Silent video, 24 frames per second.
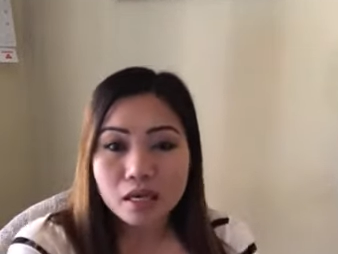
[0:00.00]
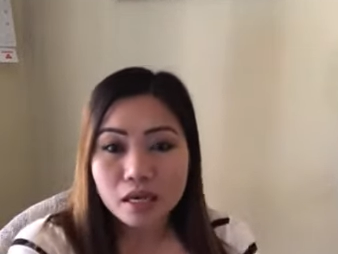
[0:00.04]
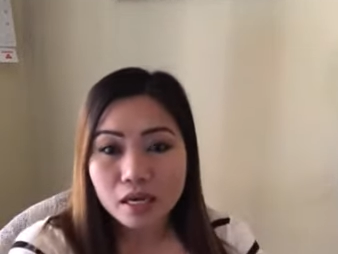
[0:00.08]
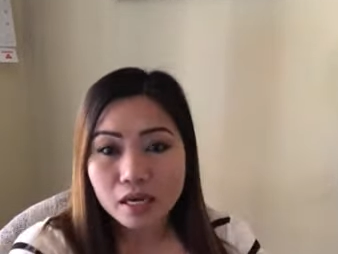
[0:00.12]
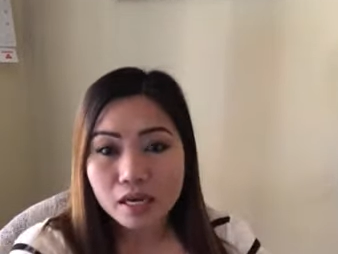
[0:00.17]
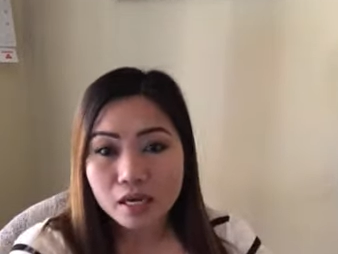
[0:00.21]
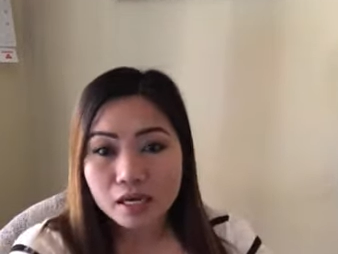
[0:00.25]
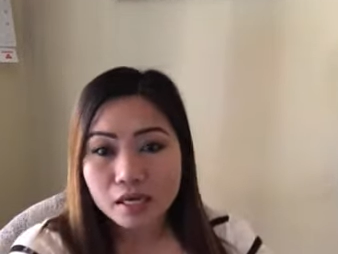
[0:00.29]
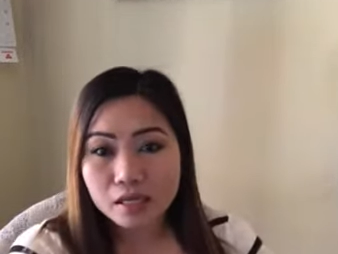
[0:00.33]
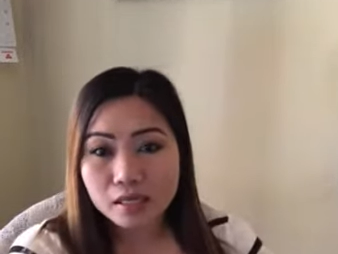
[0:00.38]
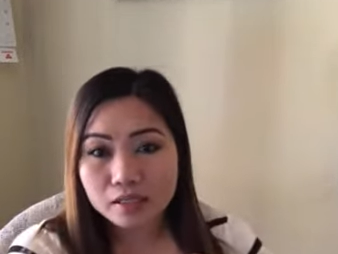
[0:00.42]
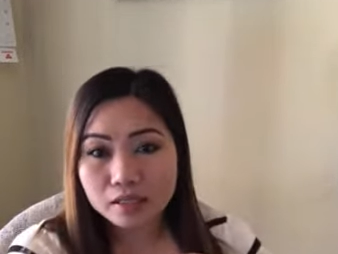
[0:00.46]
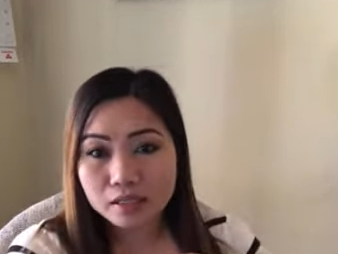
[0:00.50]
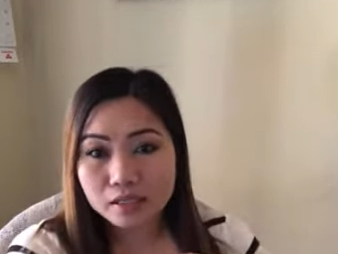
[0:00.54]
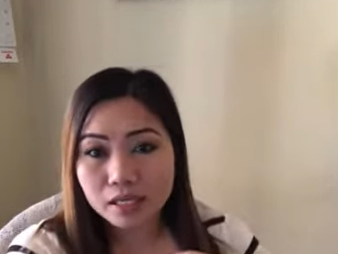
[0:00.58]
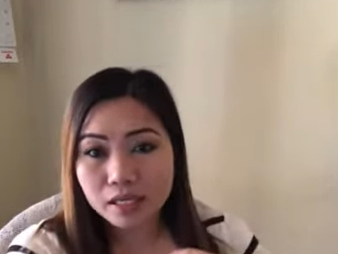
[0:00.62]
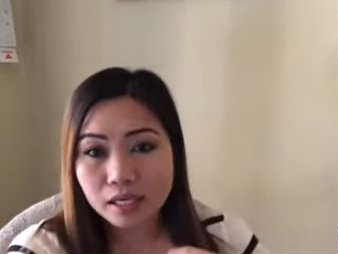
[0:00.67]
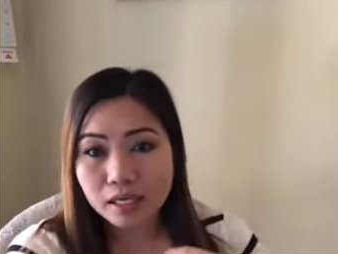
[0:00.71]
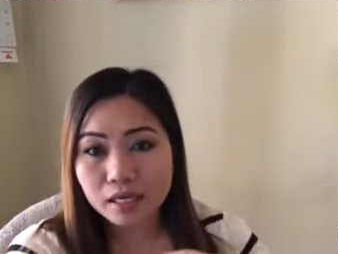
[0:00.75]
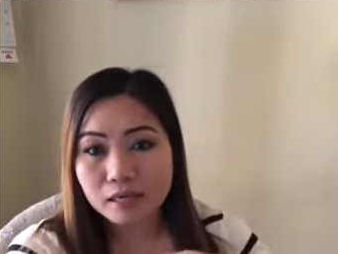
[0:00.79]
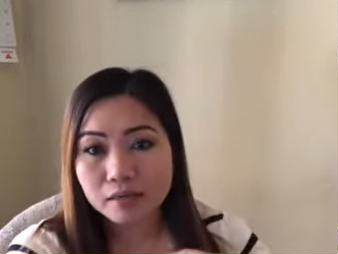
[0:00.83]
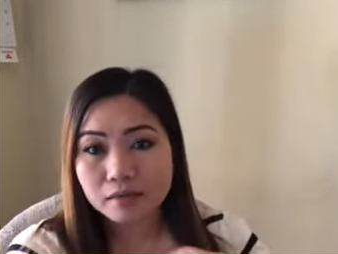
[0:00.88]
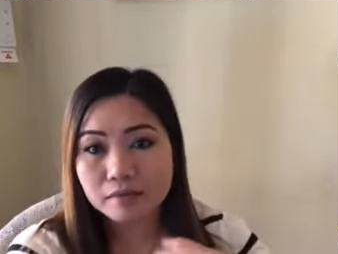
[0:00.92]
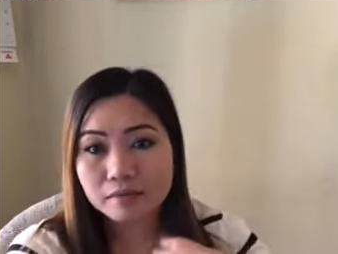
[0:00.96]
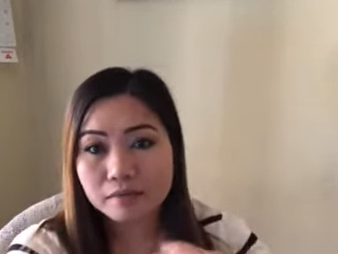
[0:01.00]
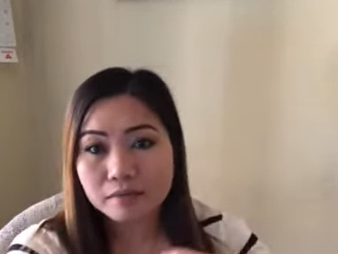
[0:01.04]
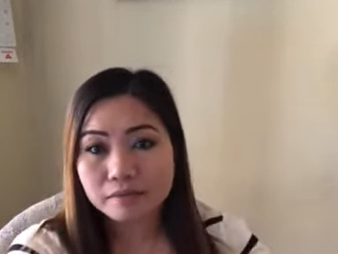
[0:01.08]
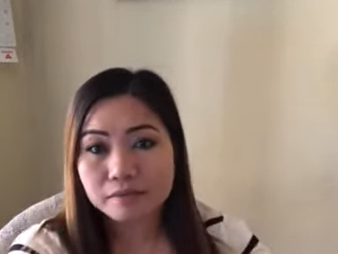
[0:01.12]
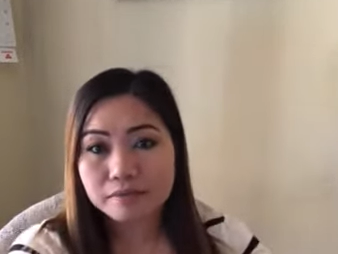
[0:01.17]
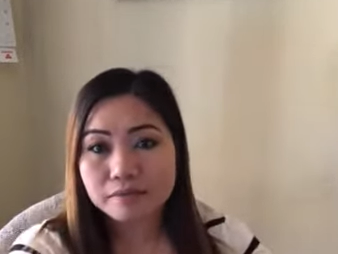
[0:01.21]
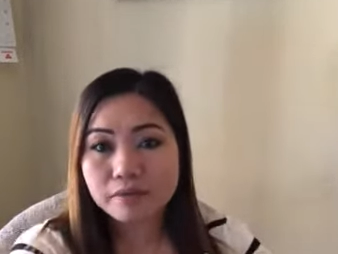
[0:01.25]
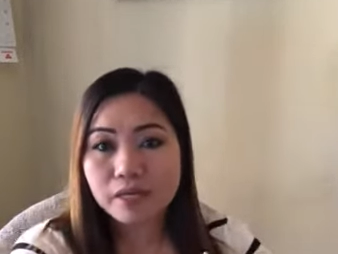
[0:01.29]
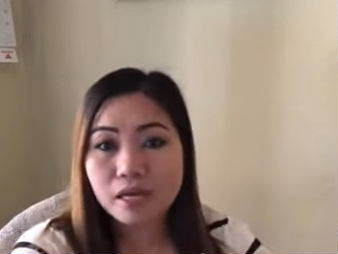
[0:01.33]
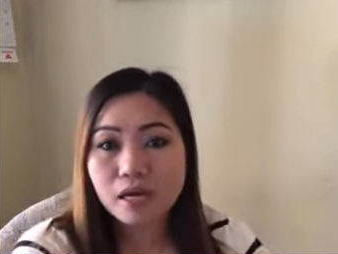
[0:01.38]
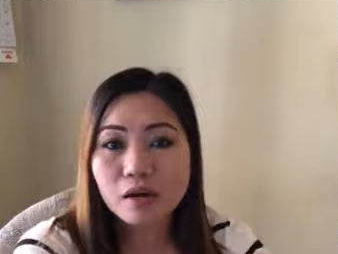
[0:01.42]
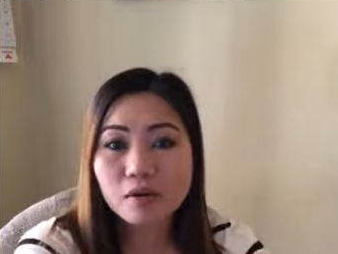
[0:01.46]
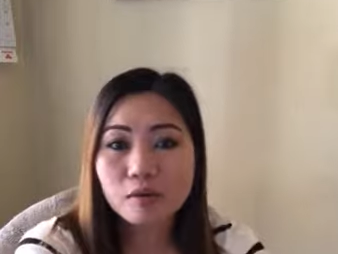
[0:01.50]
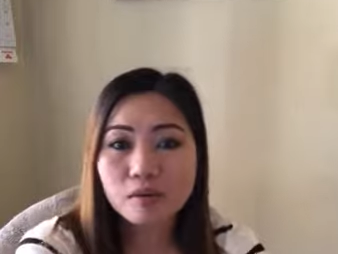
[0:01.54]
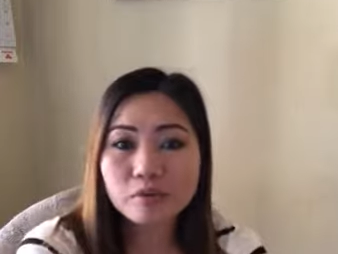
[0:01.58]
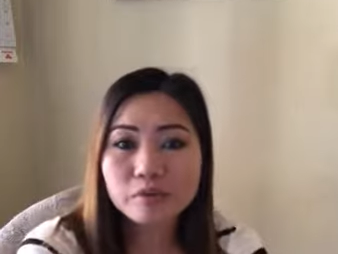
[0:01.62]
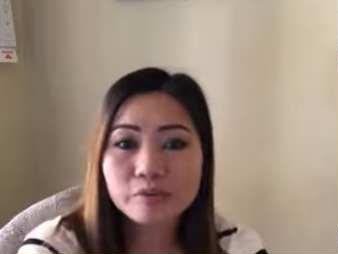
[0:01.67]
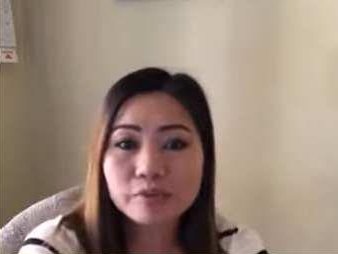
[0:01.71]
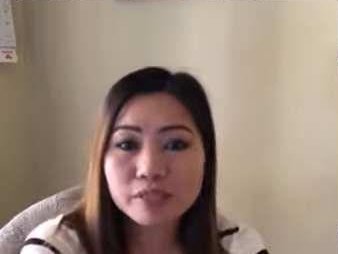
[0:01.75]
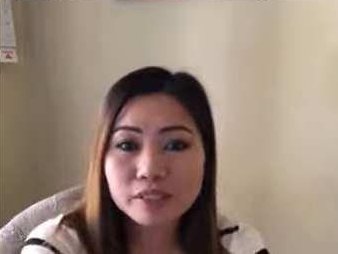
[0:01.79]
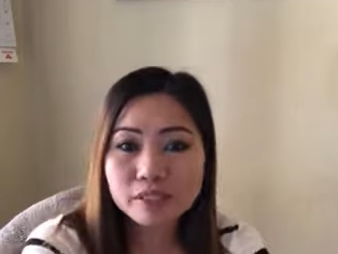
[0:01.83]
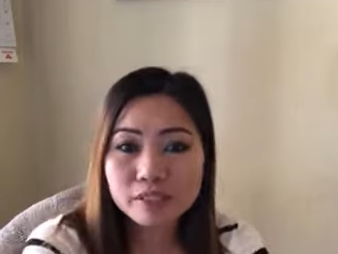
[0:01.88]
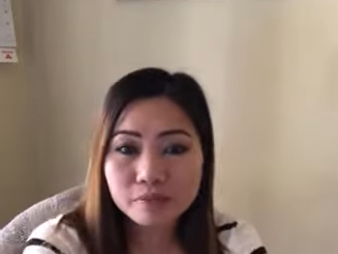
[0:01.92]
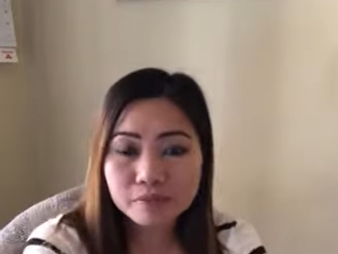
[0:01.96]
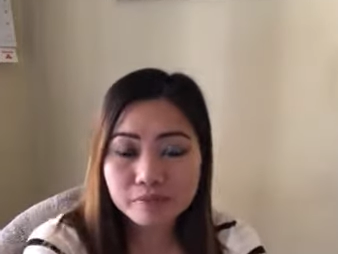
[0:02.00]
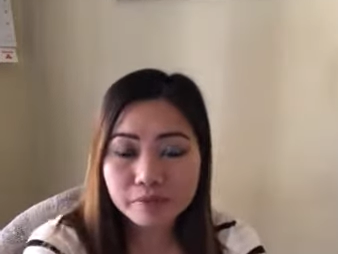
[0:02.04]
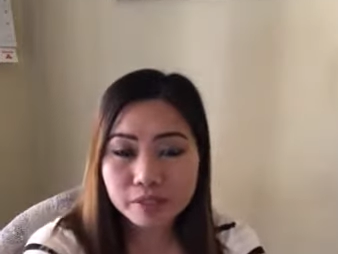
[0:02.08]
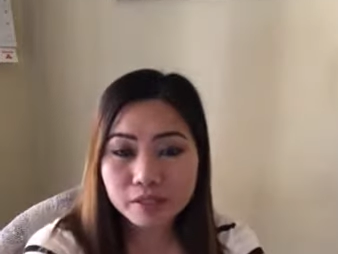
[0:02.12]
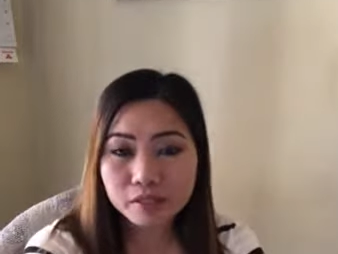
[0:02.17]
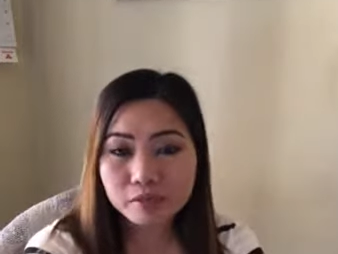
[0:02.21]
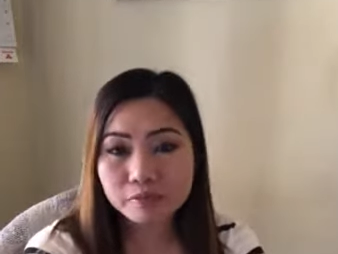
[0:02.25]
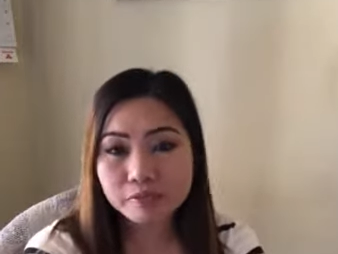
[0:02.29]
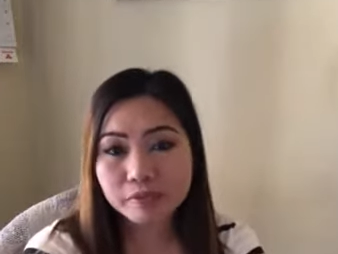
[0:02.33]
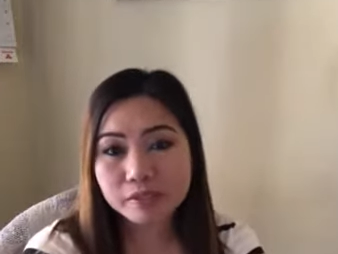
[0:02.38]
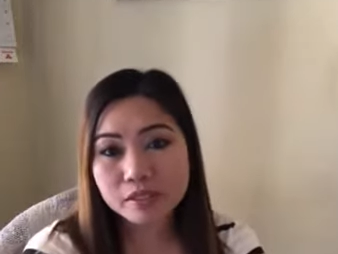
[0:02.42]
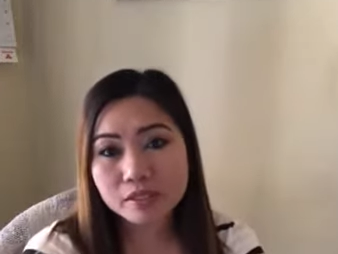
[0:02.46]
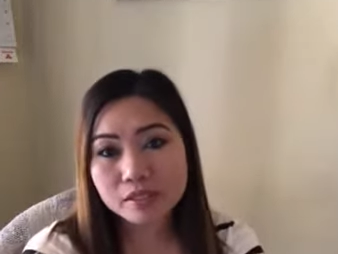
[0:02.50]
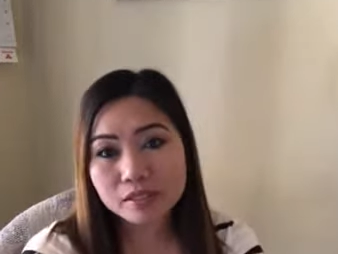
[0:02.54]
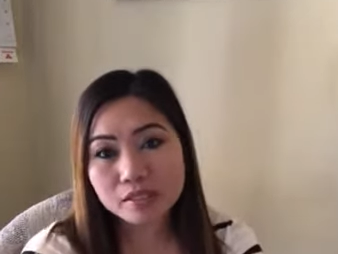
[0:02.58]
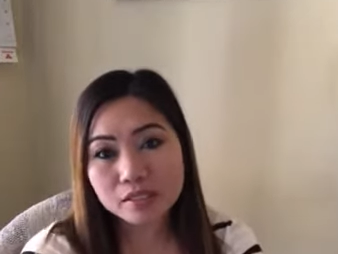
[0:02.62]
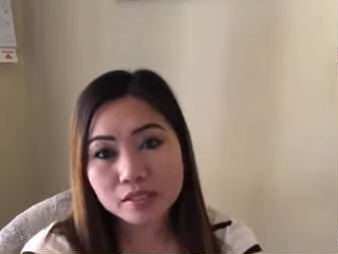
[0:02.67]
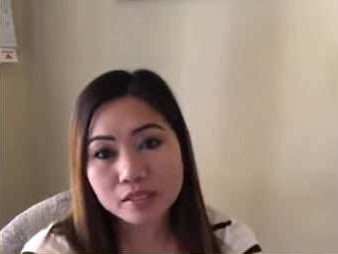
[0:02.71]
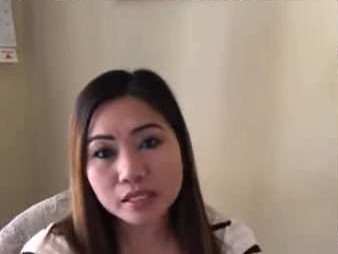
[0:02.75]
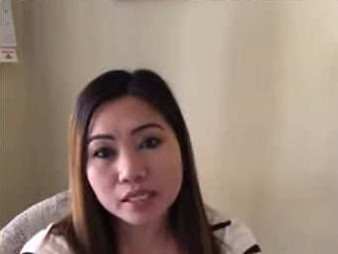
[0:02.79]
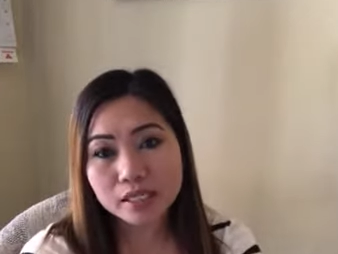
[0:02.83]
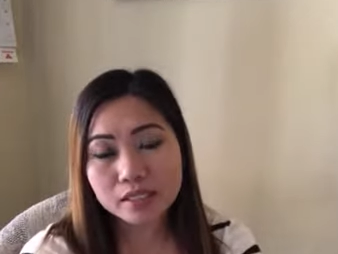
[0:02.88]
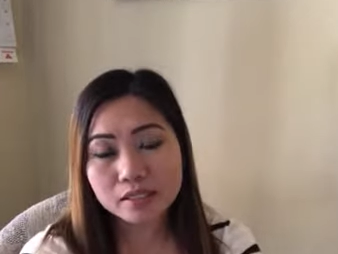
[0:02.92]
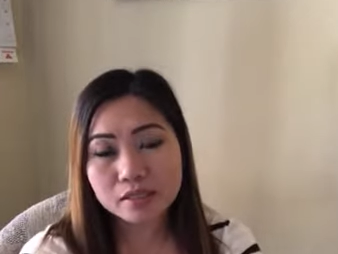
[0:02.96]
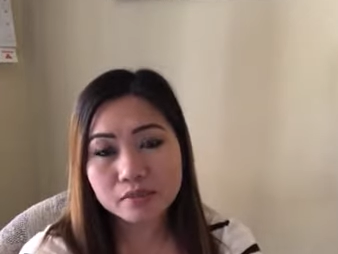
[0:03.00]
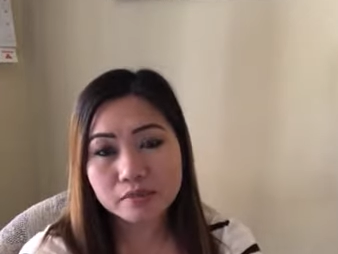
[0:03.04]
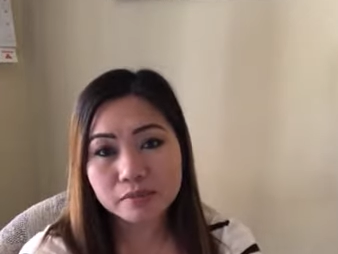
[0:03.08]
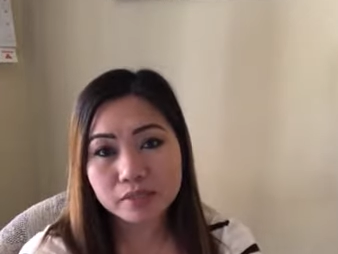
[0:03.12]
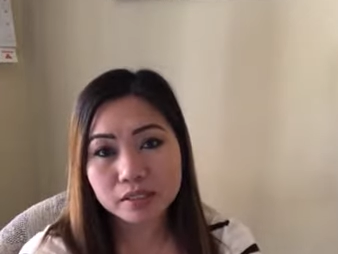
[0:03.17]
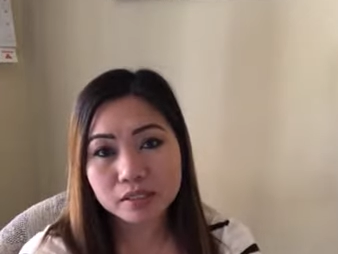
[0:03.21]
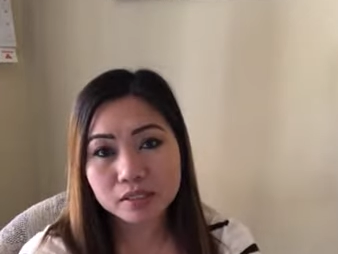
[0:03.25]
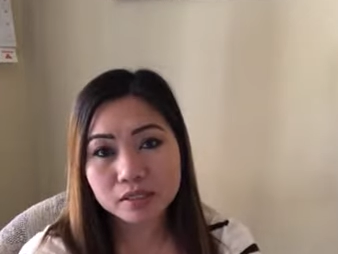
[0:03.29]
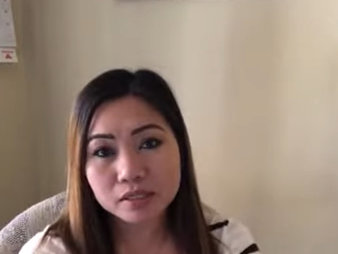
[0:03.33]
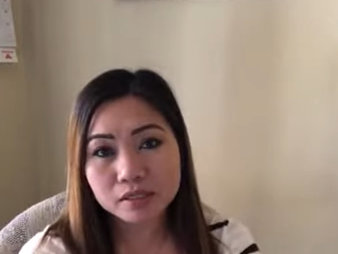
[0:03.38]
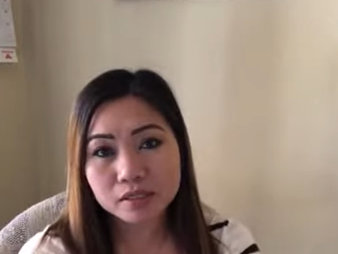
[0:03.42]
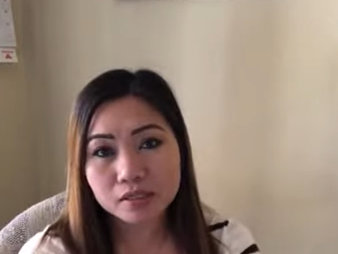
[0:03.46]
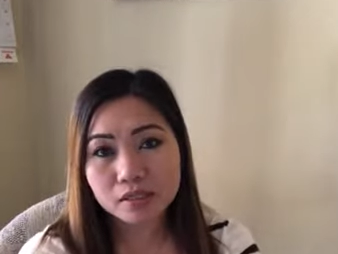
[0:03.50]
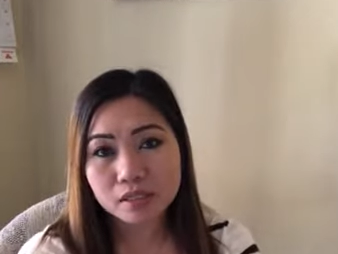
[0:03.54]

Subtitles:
and yeah, I will be in the Philippines next month.